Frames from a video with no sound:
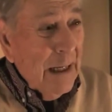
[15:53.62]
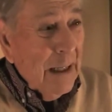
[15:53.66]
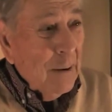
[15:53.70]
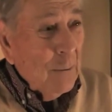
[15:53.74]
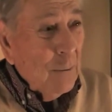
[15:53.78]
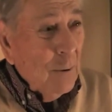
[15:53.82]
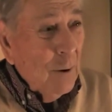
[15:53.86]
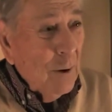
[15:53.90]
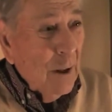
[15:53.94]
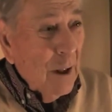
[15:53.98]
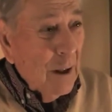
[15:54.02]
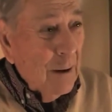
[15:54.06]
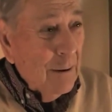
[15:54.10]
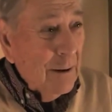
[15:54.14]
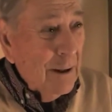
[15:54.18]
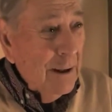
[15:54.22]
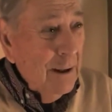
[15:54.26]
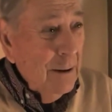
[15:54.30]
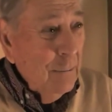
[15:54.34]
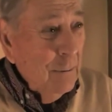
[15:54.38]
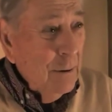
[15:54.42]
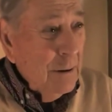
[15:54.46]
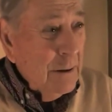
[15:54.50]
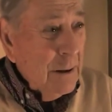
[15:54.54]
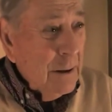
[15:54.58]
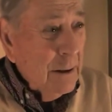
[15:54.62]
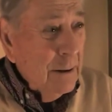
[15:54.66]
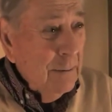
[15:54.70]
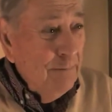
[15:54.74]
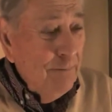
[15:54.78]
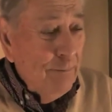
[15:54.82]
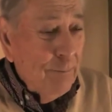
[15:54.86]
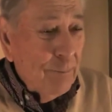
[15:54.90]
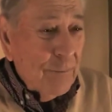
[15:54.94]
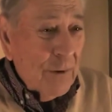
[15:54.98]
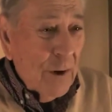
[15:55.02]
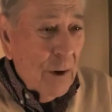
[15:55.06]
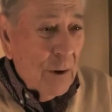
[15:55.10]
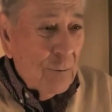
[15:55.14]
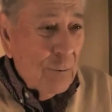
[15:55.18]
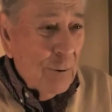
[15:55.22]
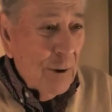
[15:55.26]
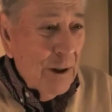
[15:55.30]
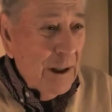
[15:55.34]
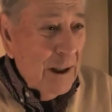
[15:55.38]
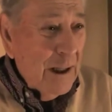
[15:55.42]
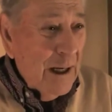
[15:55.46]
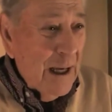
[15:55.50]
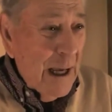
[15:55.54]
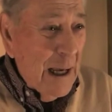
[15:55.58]
Well, Arky was a
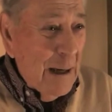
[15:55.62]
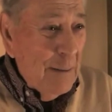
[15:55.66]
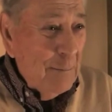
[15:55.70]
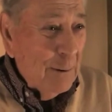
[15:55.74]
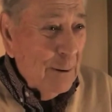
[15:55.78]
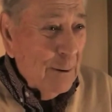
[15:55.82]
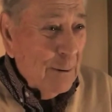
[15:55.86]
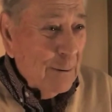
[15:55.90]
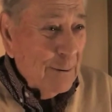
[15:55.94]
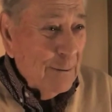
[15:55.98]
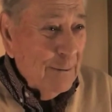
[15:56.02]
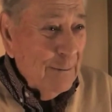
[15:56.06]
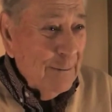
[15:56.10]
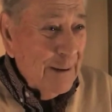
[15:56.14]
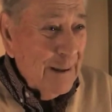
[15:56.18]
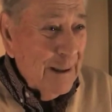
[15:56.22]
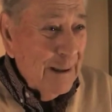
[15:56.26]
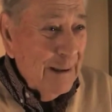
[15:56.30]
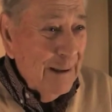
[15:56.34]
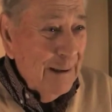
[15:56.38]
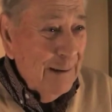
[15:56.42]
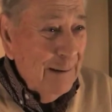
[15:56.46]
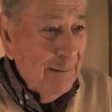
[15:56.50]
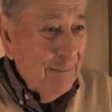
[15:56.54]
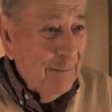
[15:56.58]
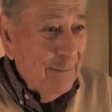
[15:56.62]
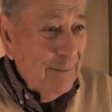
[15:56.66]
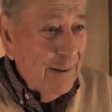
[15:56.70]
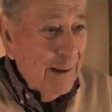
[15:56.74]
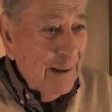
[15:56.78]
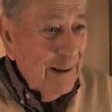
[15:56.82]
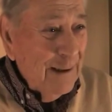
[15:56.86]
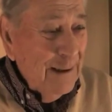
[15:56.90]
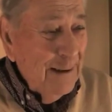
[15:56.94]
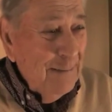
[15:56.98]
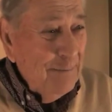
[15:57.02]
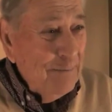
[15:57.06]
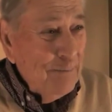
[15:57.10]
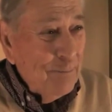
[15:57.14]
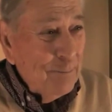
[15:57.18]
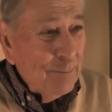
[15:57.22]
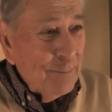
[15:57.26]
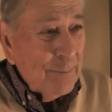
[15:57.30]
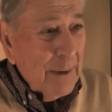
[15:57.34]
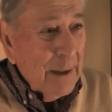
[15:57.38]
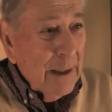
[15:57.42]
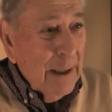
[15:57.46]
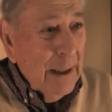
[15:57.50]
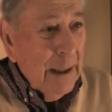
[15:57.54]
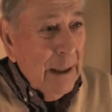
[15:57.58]
great gambler. He was a little fella.
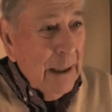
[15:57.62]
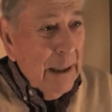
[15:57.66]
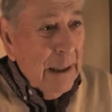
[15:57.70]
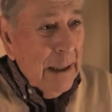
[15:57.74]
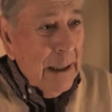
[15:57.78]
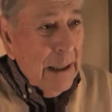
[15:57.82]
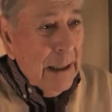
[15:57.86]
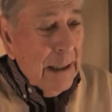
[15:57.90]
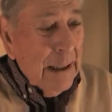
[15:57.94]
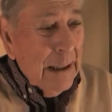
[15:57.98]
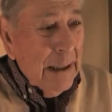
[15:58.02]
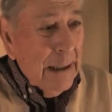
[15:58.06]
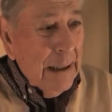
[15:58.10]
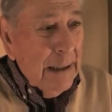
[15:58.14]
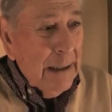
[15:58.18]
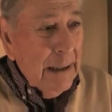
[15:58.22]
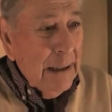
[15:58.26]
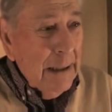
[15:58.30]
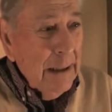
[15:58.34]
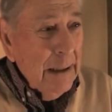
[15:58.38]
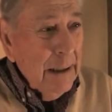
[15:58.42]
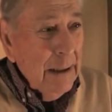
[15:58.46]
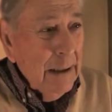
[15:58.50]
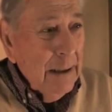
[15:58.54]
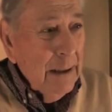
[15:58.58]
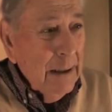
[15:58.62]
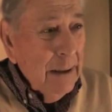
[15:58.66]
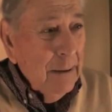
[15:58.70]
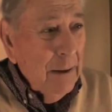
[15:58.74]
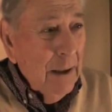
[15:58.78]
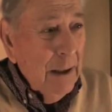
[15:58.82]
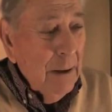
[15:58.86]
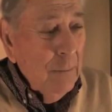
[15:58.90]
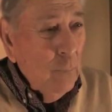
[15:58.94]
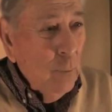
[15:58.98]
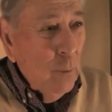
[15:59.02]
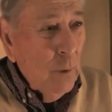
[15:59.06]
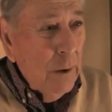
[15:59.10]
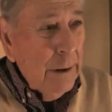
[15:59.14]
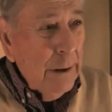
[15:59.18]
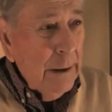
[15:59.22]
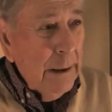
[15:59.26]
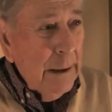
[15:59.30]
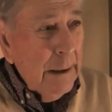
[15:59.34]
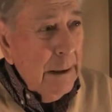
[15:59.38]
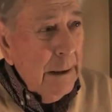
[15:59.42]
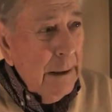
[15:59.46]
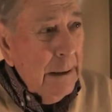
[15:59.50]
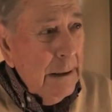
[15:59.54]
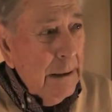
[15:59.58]
And he won
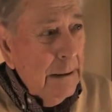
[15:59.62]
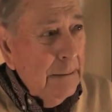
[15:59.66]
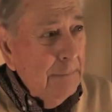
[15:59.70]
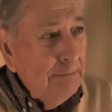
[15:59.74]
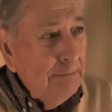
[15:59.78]
a